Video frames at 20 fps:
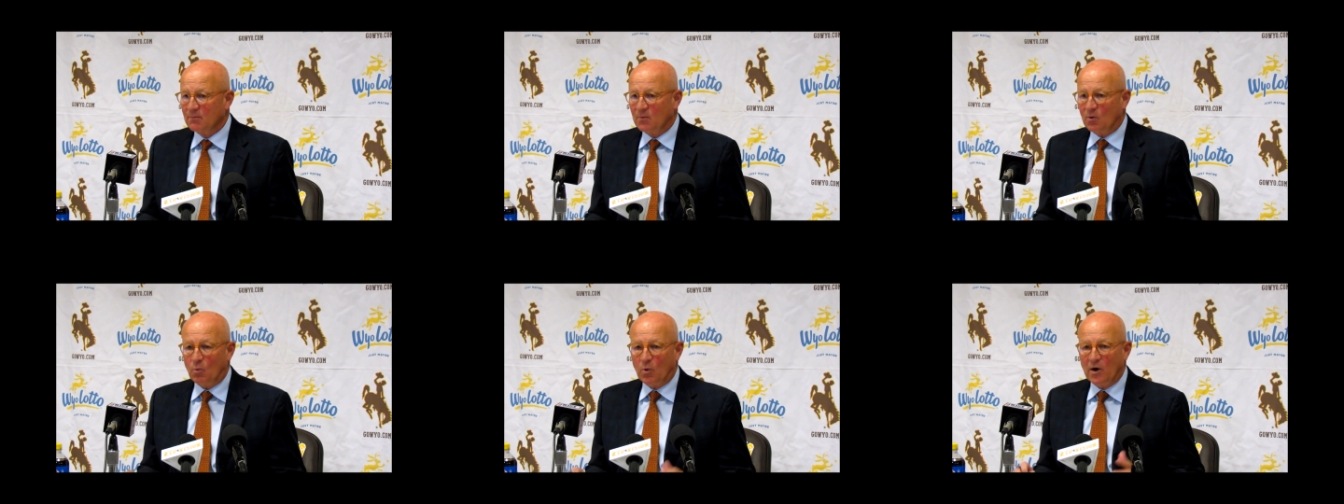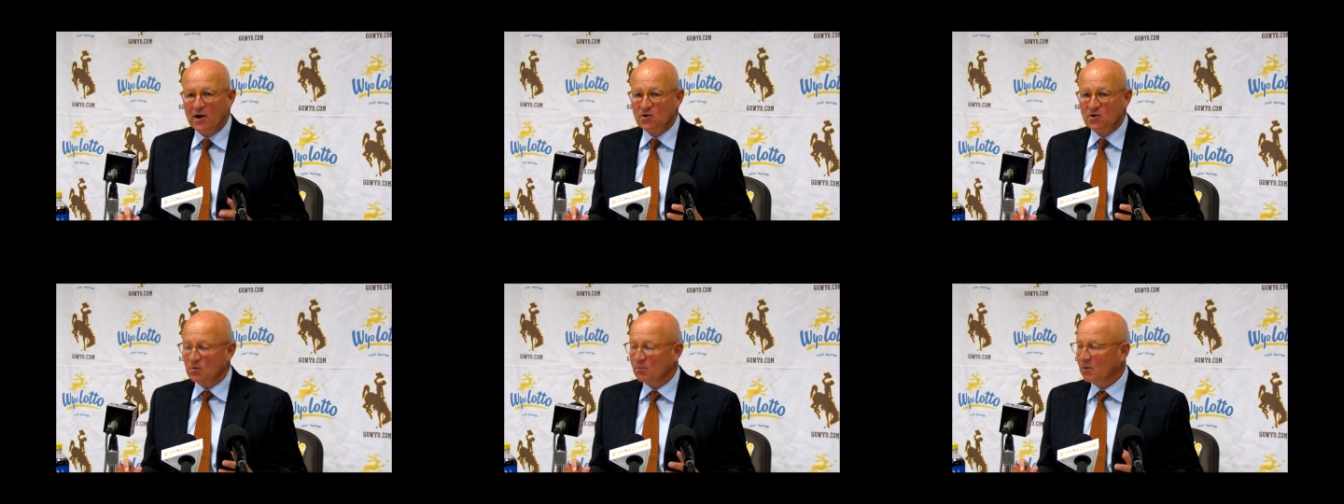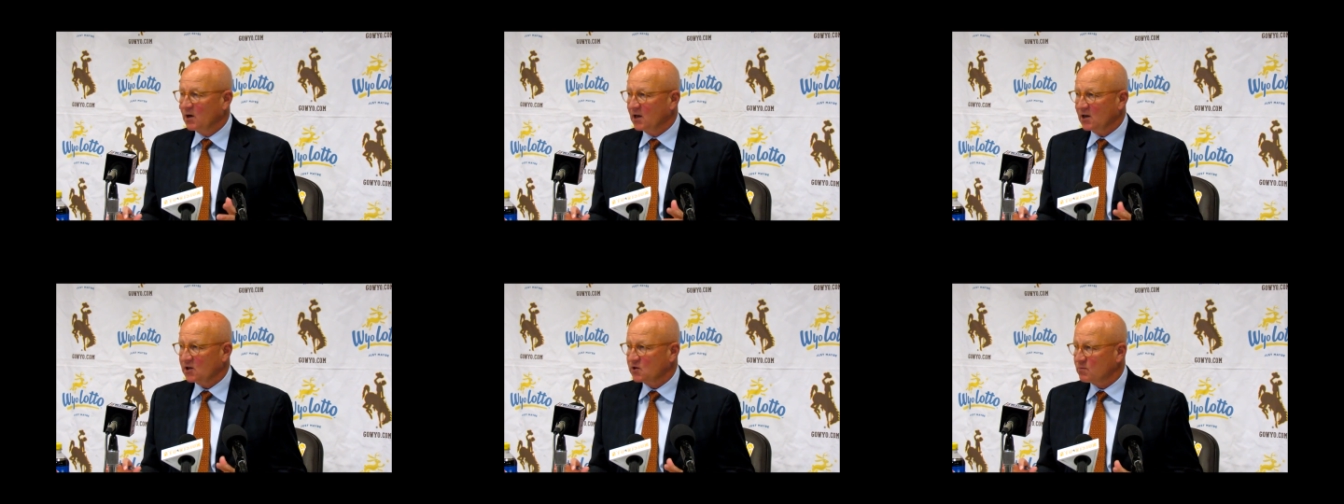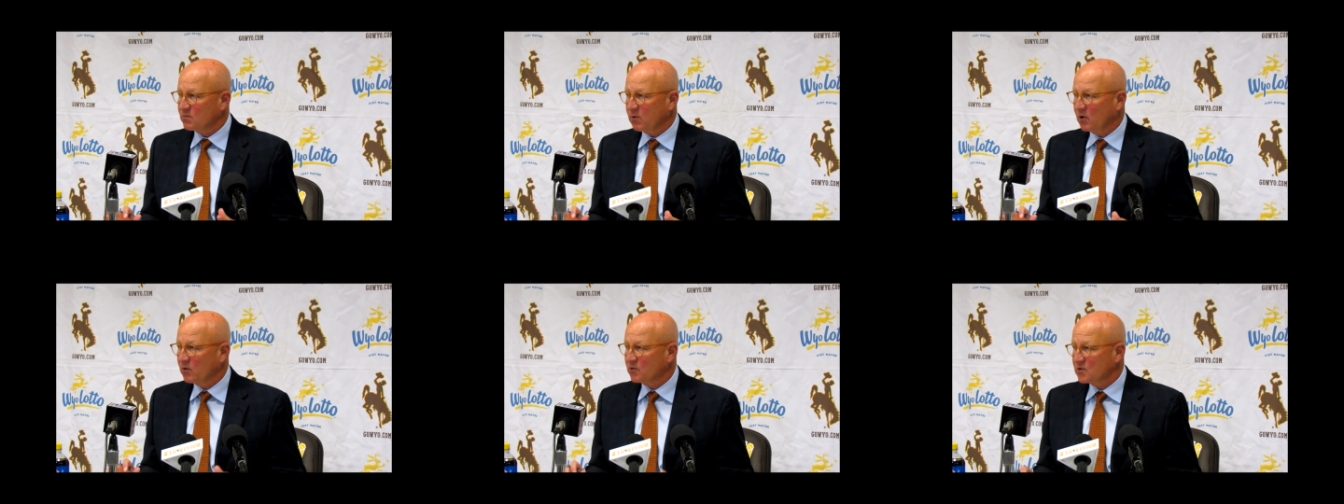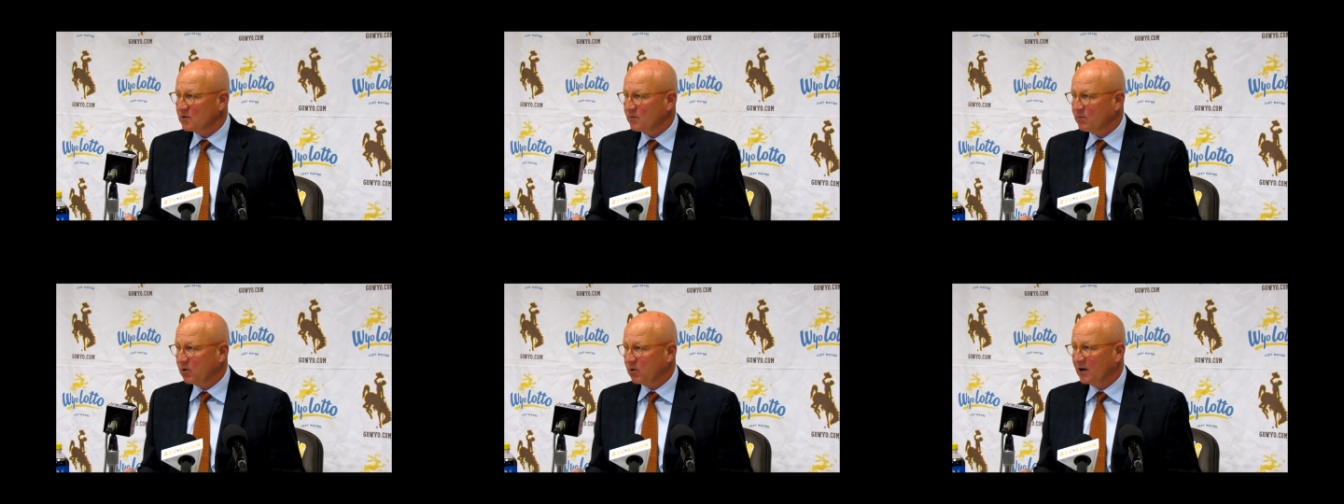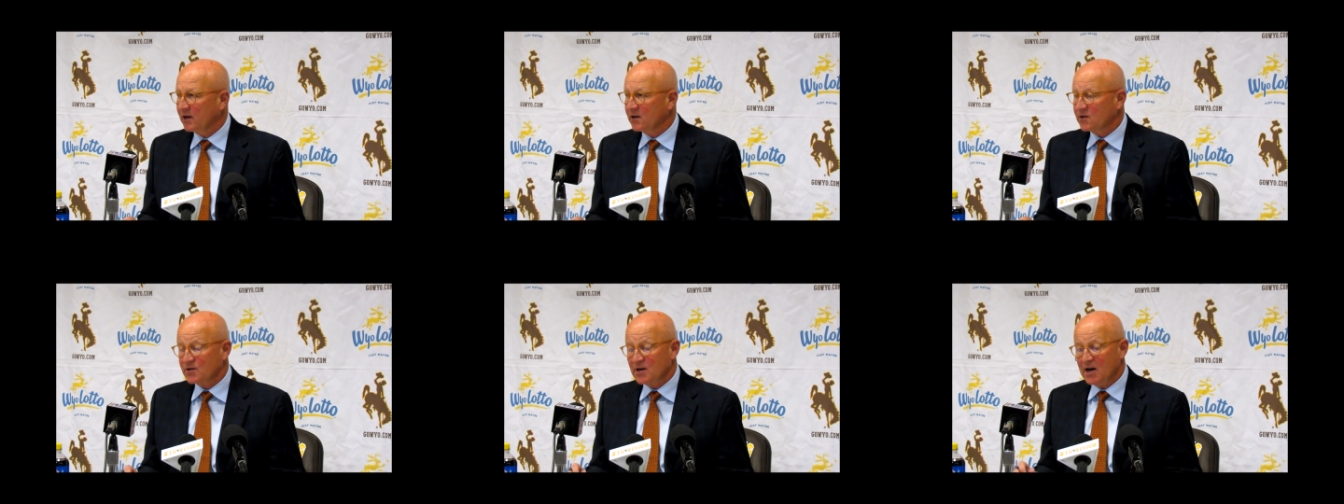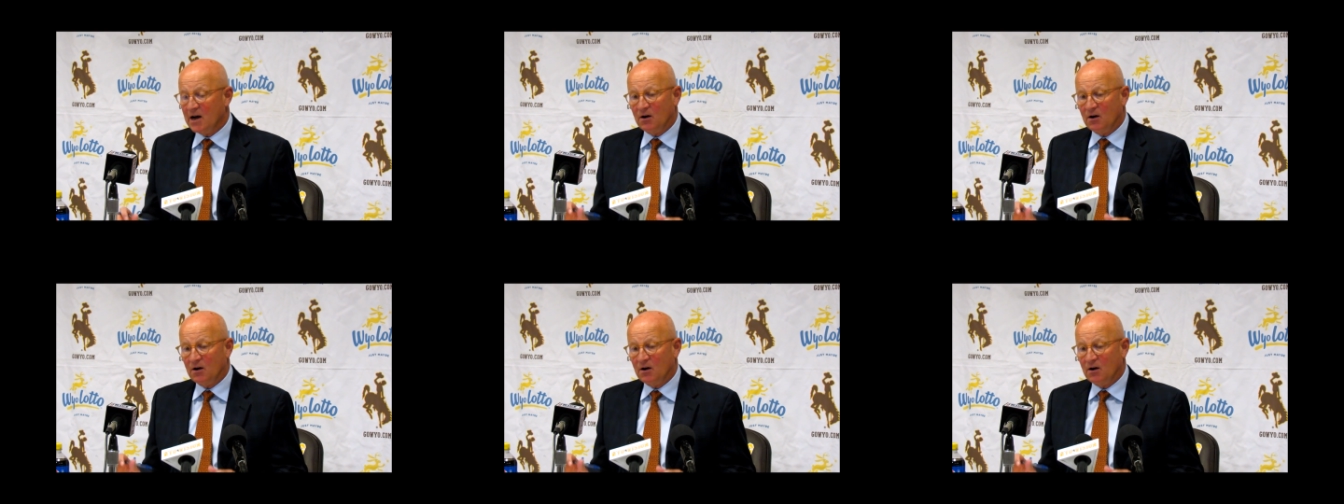but way too many explosive plays.